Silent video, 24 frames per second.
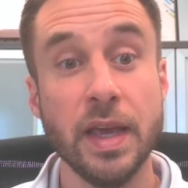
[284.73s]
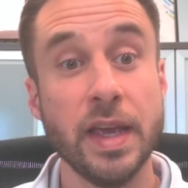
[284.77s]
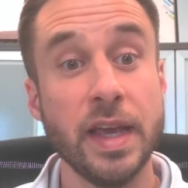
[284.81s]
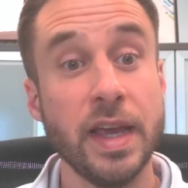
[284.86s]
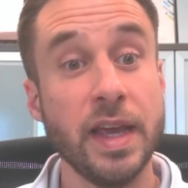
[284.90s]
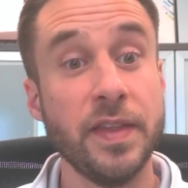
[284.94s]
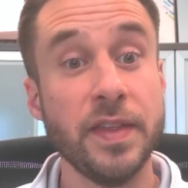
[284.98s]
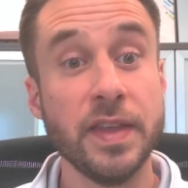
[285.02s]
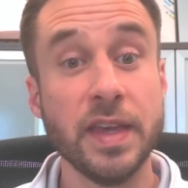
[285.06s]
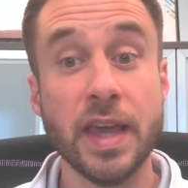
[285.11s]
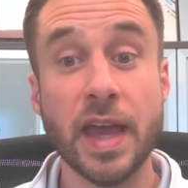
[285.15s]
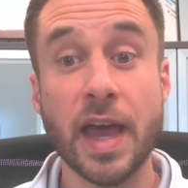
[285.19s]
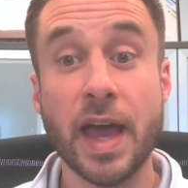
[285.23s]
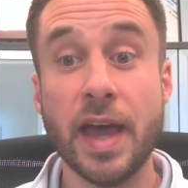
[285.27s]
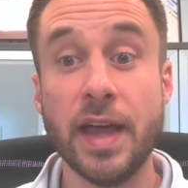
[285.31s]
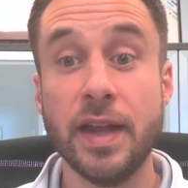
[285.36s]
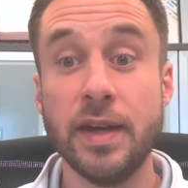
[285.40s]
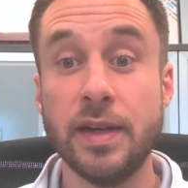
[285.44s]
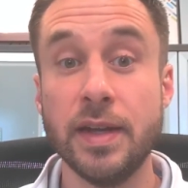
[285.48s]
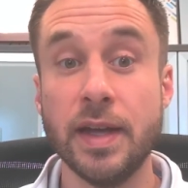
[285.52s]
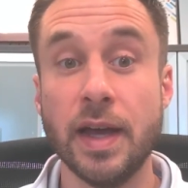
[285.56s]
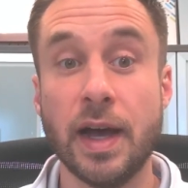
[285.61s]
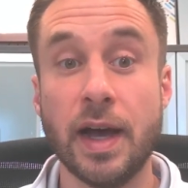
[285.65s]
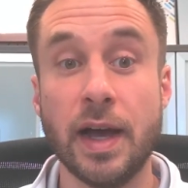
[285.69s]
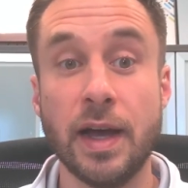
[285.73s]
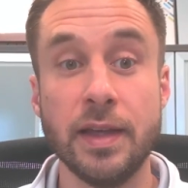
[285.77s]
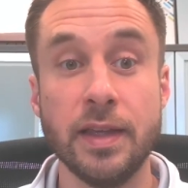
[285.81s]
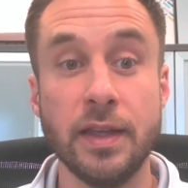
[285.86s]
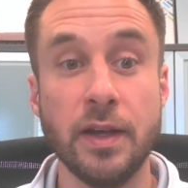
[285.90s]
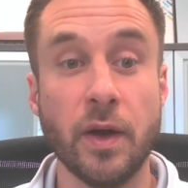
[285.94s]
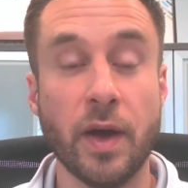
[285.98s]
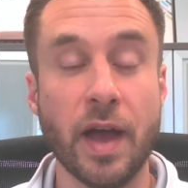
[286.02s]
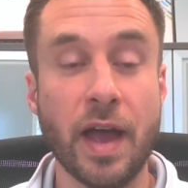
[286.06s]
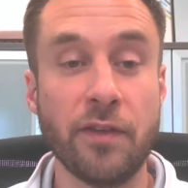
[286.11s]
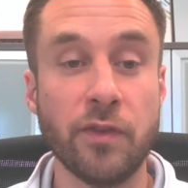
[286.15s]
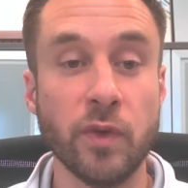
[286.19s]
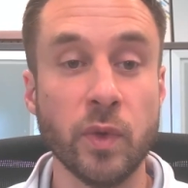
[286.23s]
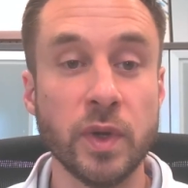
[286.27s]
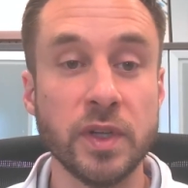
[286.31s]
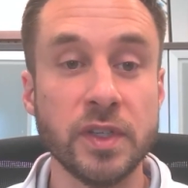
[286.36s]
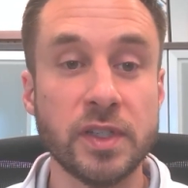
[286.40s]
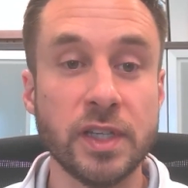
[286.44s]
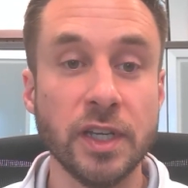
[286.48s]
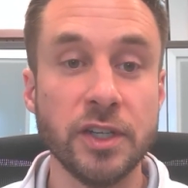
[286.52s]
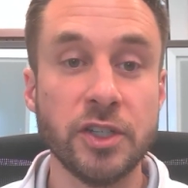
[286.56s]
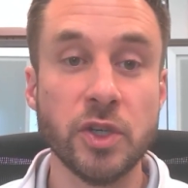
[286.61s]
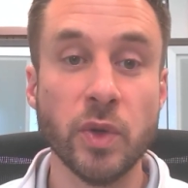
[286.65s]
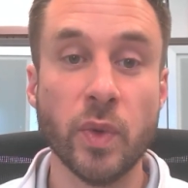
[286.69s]
In the end, everyone's
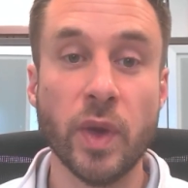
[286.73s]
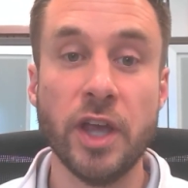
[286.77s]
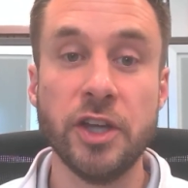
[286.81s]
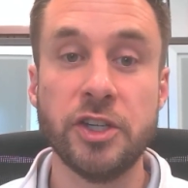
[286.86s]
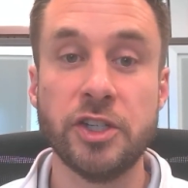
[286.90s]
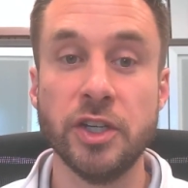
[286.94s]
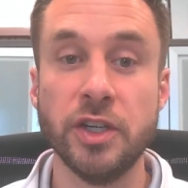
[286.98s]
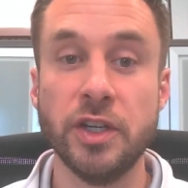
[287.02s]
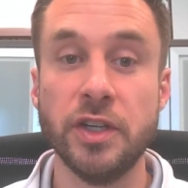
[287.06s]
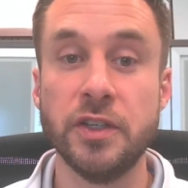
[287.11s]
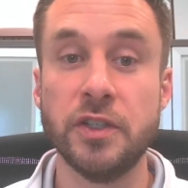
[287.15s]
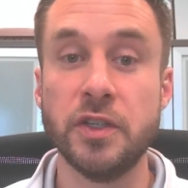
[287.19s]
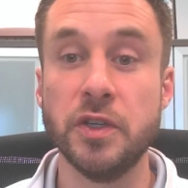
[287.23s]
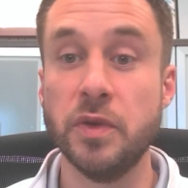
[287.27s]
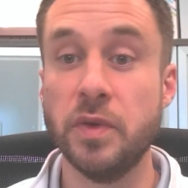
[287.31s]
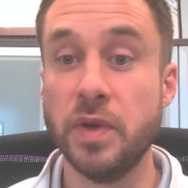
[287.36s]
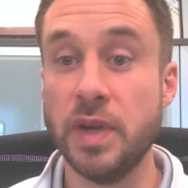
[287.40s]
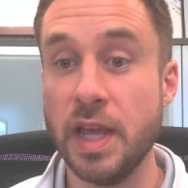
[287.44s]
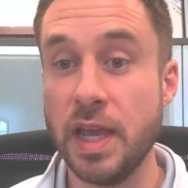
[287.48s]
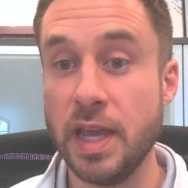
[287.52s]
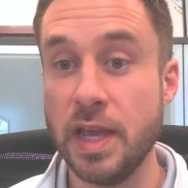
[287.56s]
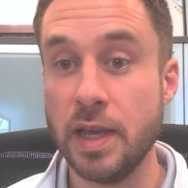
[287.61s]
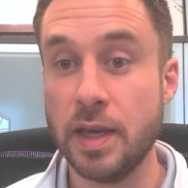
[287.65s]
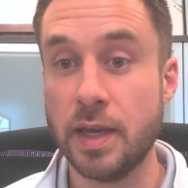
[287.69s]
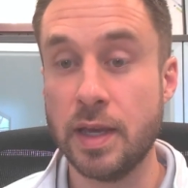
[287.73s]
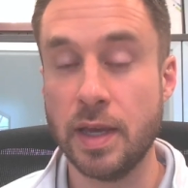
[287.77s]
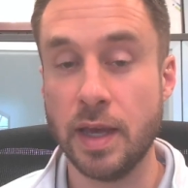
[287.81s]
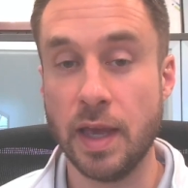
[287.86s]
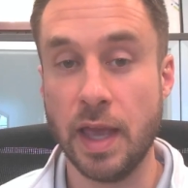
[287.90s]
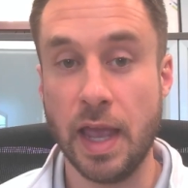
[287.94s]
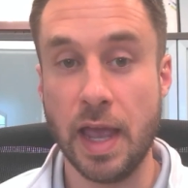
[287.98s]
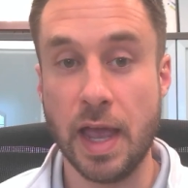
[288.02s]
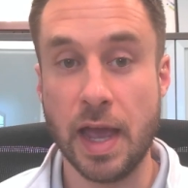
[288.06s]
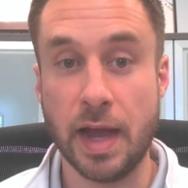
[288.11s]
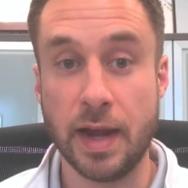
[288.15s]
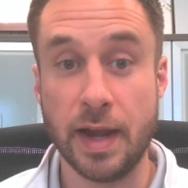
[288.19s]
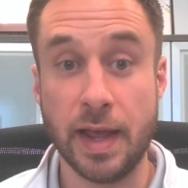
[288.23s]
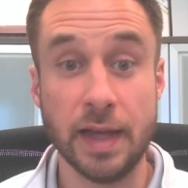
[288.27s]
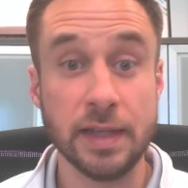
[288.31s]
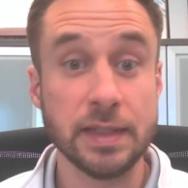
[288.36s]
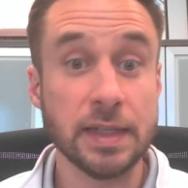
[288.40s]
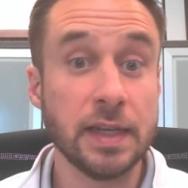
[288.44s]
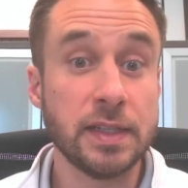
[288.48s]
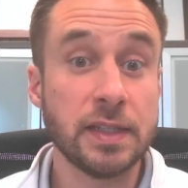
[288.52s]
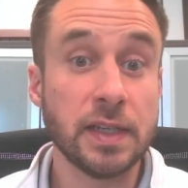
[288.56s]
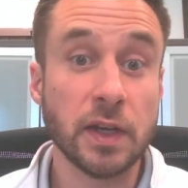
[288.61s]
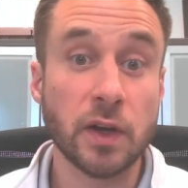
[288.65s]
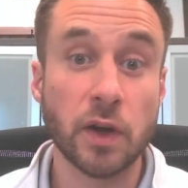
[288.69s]
situation is unique, and as
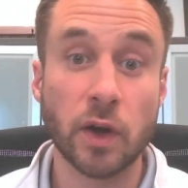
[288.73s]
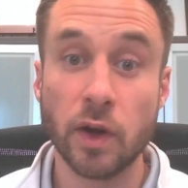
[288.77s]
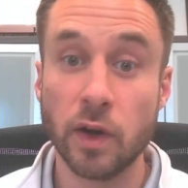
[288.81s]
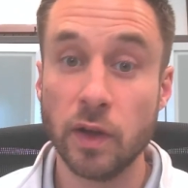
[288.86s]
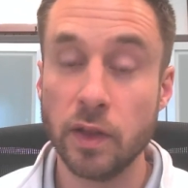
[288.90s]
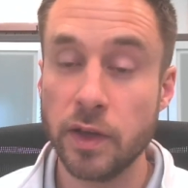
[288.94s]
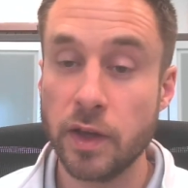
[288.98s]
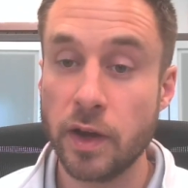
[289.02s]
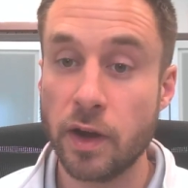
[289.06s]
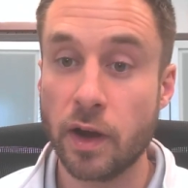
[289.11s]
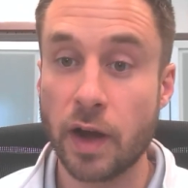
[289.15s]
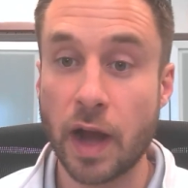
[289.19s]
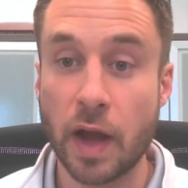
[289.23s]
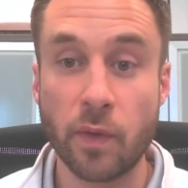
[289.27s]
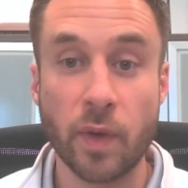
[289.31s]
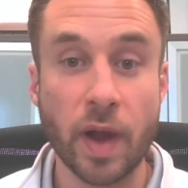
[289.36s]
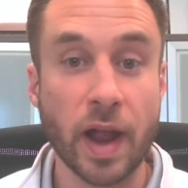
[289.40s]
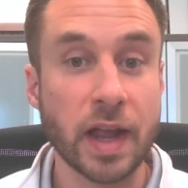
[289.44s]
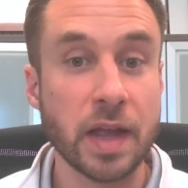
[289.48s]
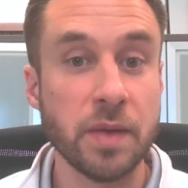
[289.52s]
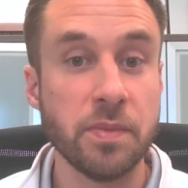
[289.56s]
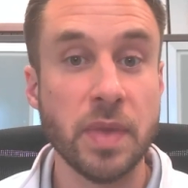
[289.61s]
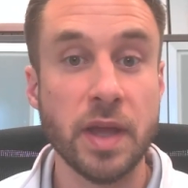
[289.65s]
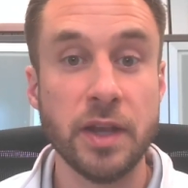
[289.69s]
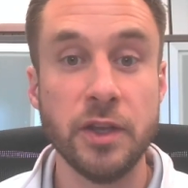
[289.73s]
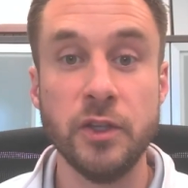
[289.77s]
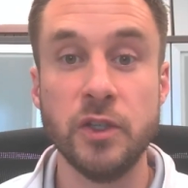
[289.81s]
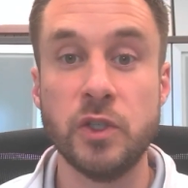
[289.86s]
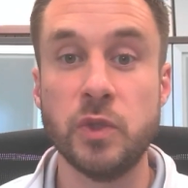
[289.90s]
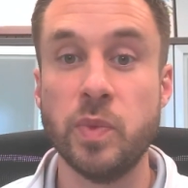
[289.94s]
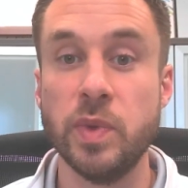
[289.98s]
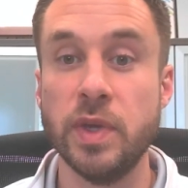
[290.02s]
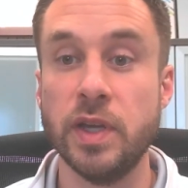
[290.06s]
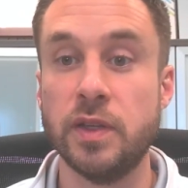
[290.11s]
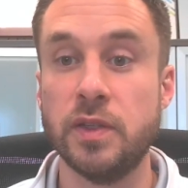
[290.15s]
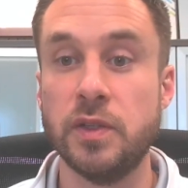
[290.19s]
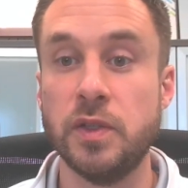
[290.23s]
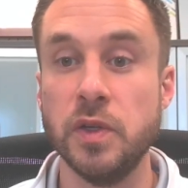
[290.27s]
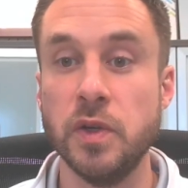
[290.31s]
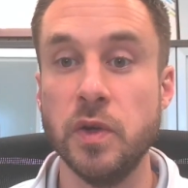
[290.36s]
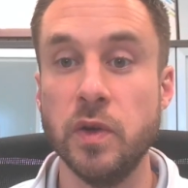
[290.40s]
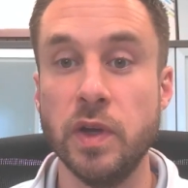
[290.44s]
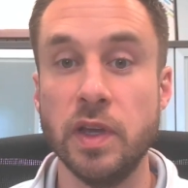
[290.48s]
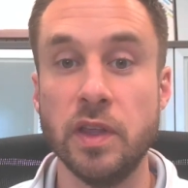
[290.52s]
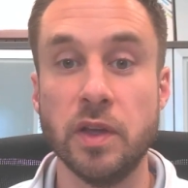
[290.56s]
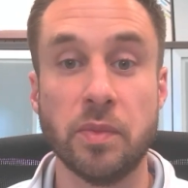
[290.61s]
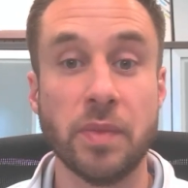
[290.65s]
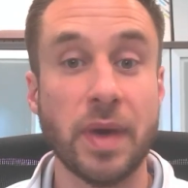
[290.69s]
I said earlier, I recommend you speak
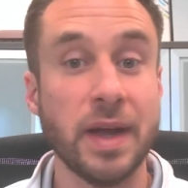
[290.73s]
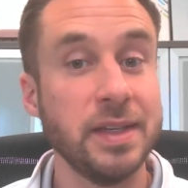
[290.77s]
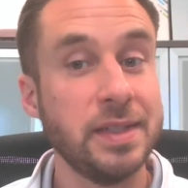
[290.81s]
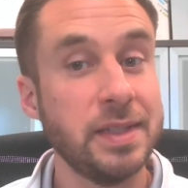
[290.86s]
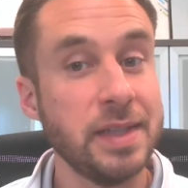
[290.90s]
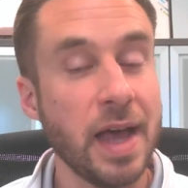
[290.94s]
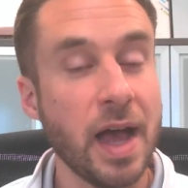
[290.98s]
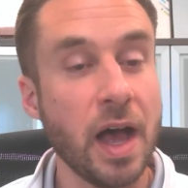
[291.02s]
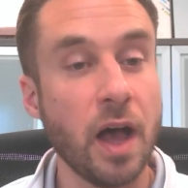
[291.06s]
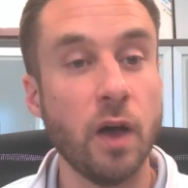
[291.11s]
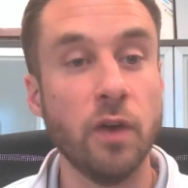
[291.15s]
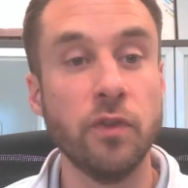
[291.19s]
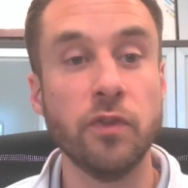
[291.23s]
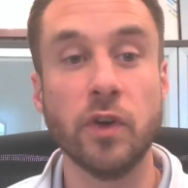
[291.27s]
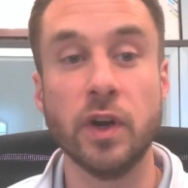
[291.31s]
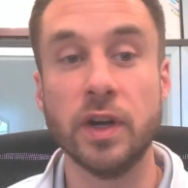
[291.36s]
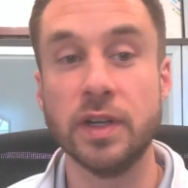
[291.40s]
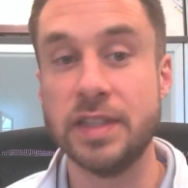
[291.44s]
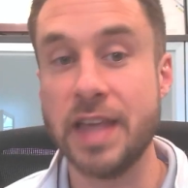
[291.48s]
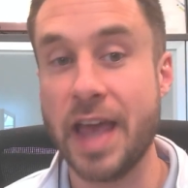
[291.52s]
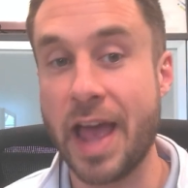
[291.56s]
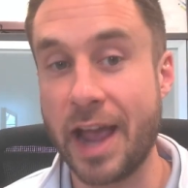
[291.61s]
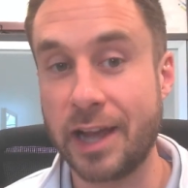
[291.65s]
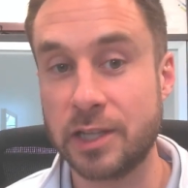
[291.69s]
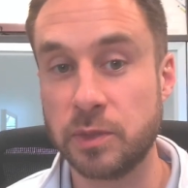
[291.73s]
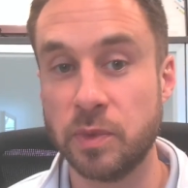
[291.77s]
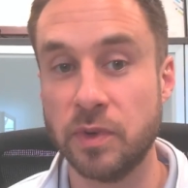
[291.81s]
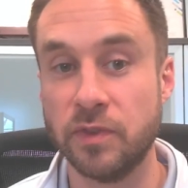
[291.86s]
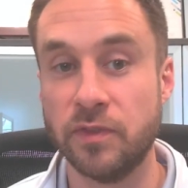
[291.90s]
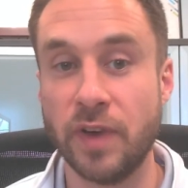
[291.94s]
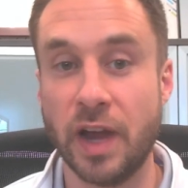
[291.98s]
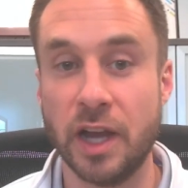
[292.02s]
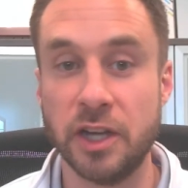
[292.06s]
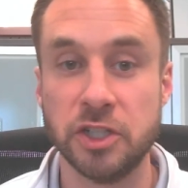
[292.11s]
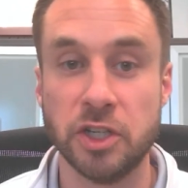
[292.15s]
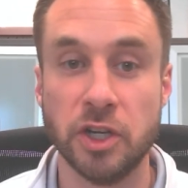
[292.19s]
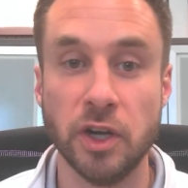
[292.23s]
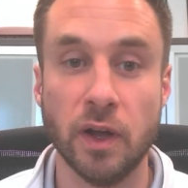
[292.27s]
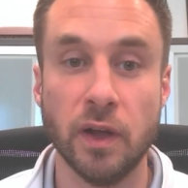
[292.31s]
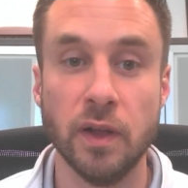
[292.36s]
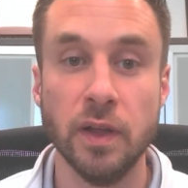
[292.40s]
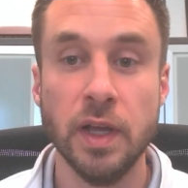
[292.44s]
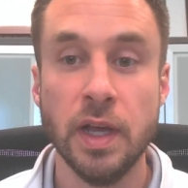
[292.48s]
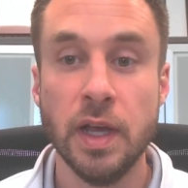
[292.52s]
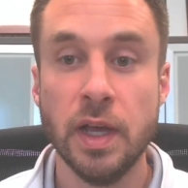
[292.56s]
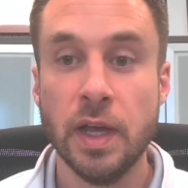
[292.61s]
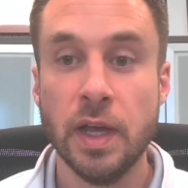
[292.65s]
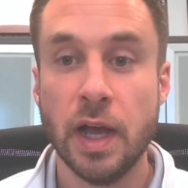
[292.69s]
to either myself or a tax professional